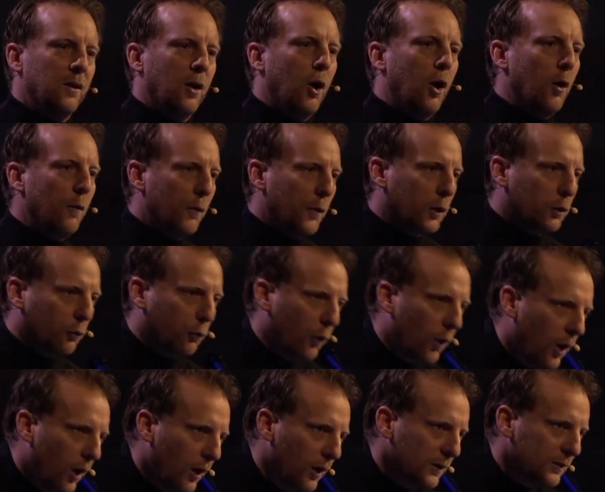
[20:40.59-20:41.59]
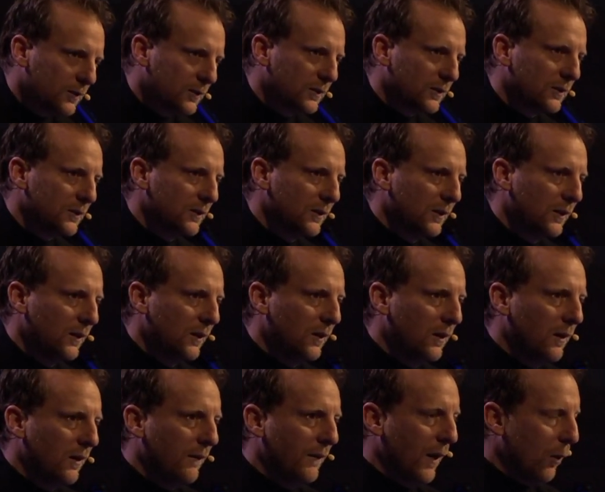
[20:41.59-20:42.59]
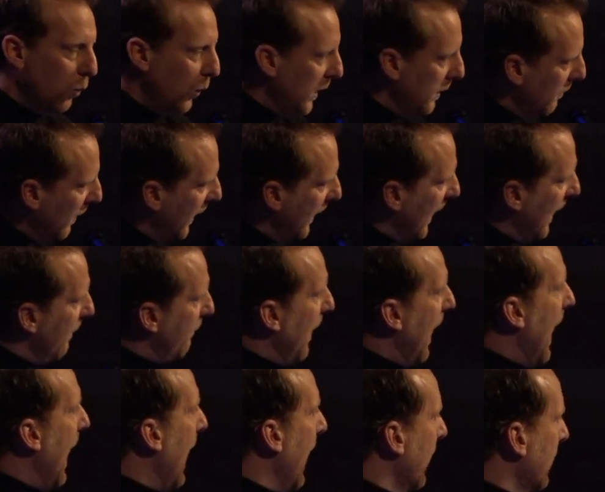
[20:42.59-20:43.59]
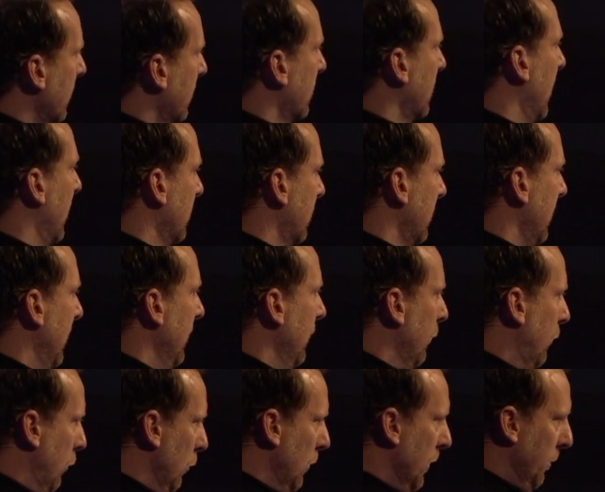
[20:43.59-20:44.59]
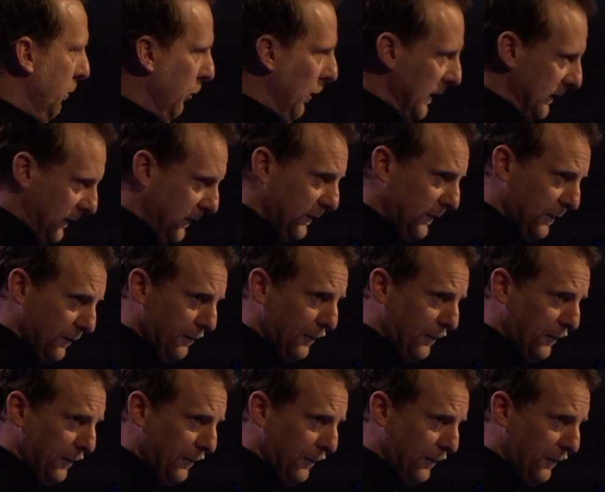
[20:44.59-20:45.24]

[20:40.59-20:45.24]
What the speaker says: on the cross that we might have access into the presence of